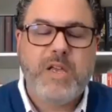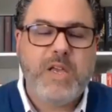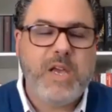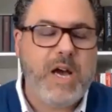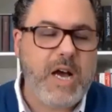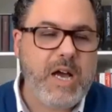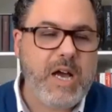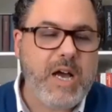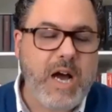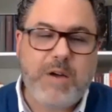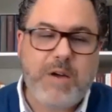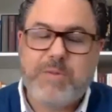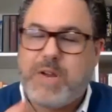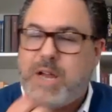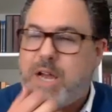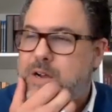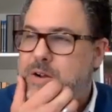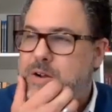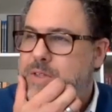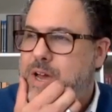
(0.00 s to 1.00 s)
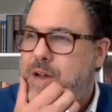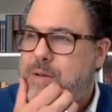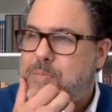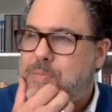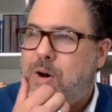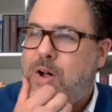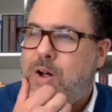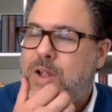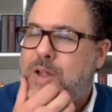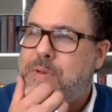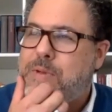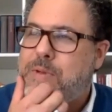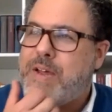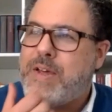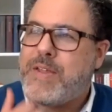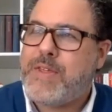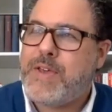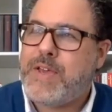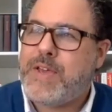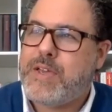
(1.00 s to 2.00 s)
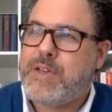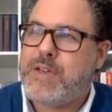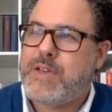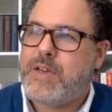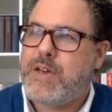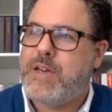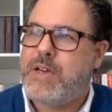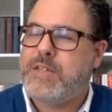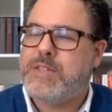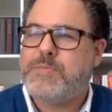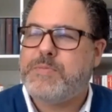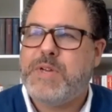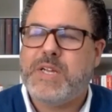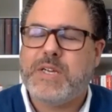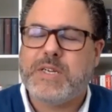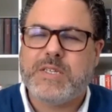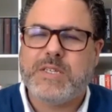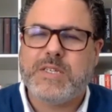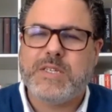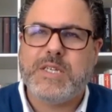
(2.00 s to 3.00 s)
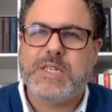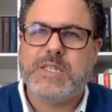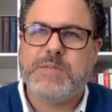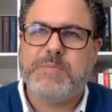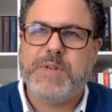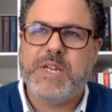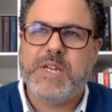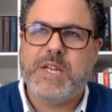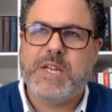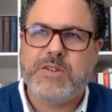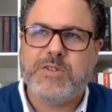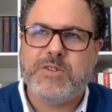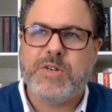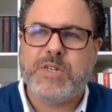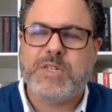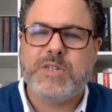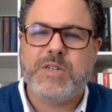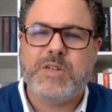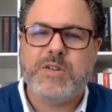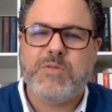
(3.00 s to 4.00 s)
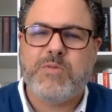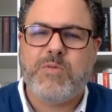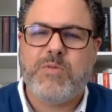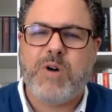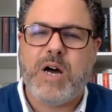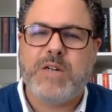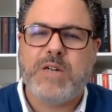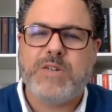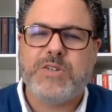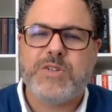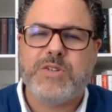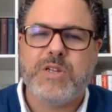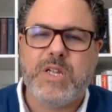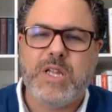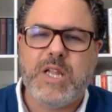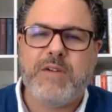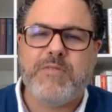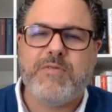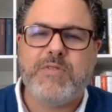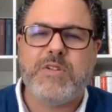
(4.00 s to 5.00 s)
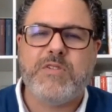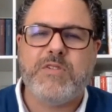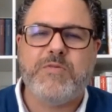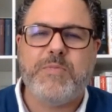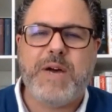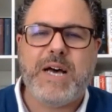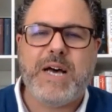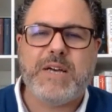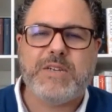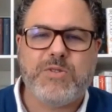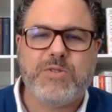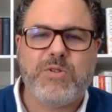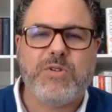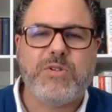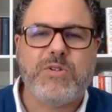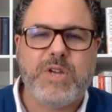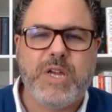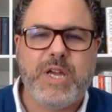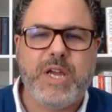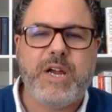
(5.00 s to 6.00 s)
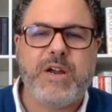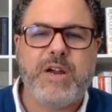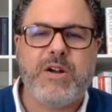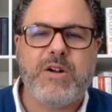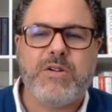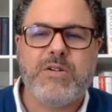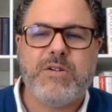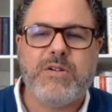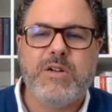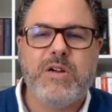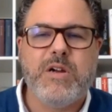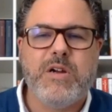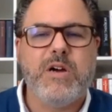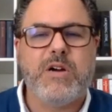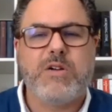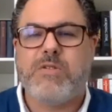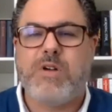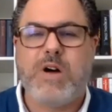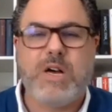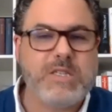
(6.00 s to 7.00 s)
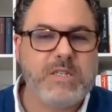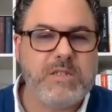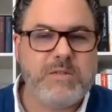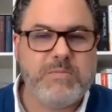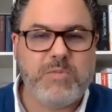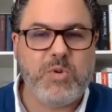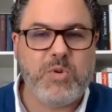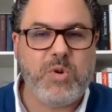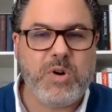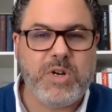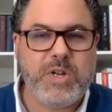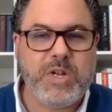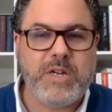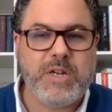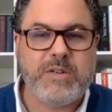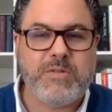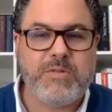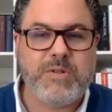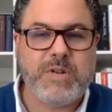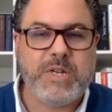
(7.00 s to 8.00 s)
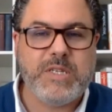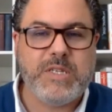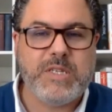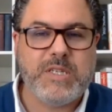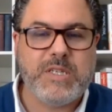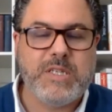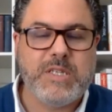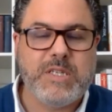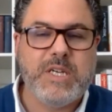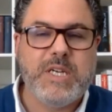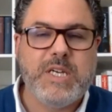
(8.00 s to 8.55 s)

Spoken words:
Yeah, I would echo that, Paul. I mean, I think it's been interesting to watch the level of pastoral care across the board increase.